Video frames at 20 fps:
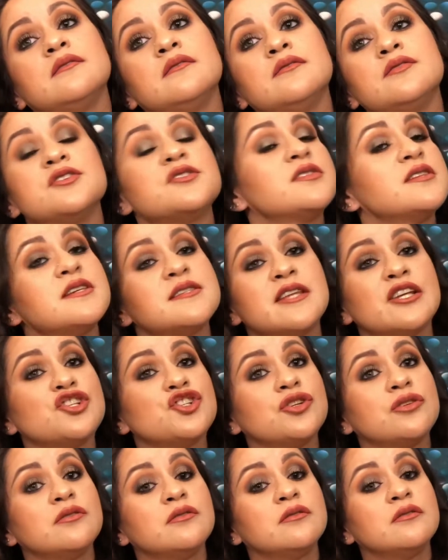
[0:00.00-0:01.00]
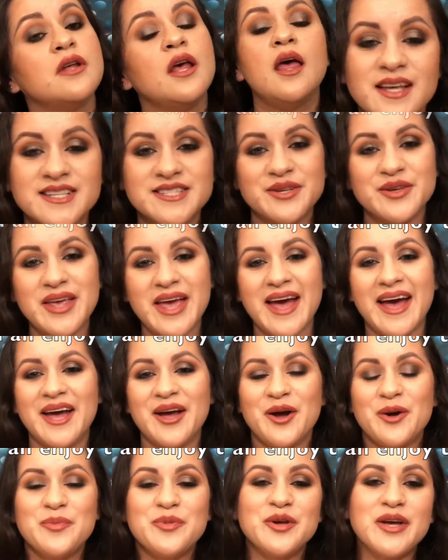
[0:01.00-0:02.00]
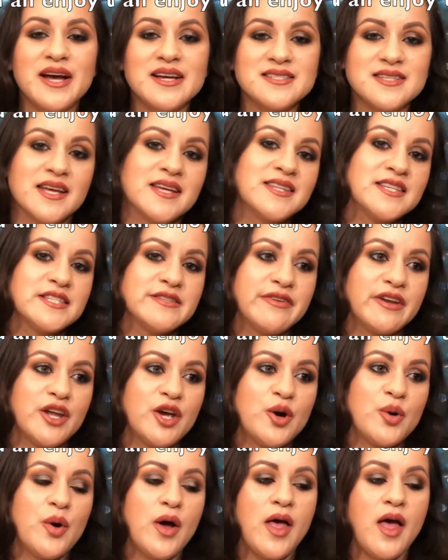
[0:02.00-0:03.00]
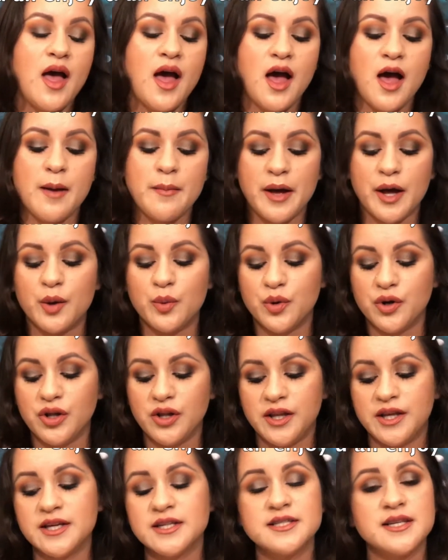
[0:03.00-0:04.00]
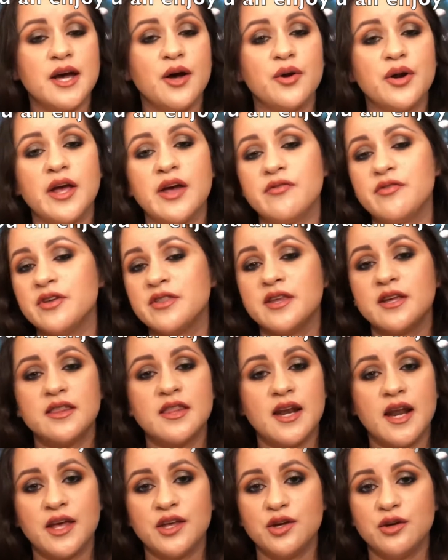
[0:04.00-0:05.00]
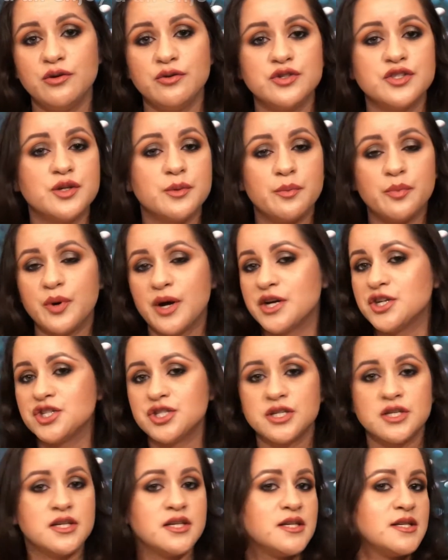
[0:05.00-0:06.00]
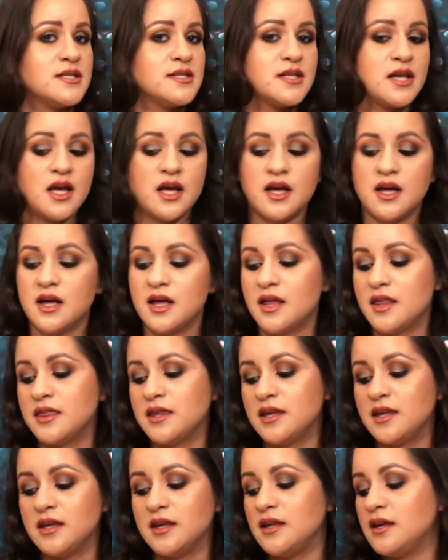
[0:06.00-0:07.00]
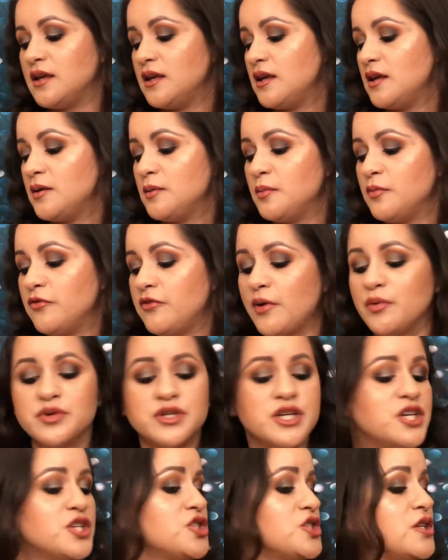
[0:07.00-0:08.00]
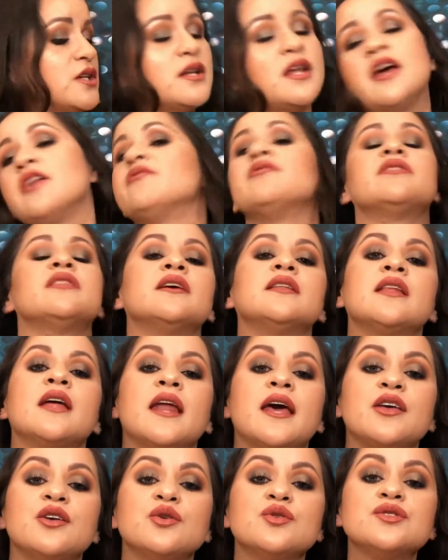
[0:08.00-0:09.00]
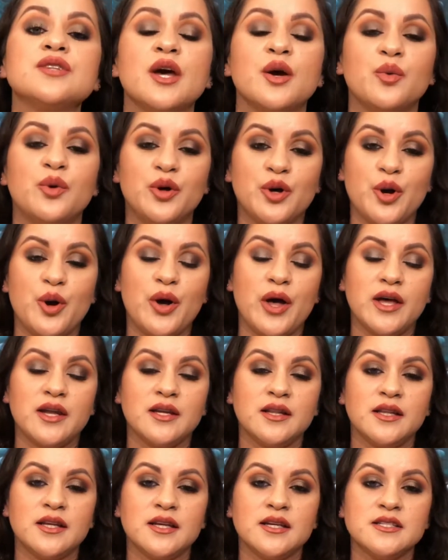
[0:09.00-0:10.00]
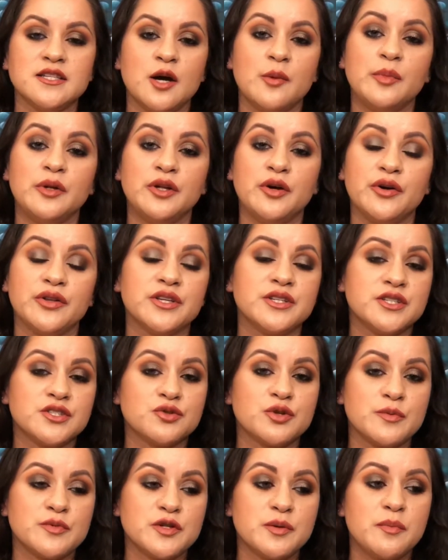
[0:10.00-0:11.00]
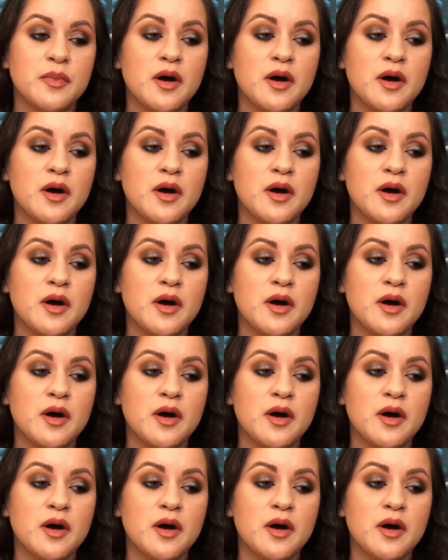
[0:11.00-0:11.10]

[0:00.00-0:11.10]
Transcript: Just the essential. So yeah, I hope you guys like this video. I will link down everything that I used, brushes, the foundation, everything that I used. I will go ahead and link it down below in the description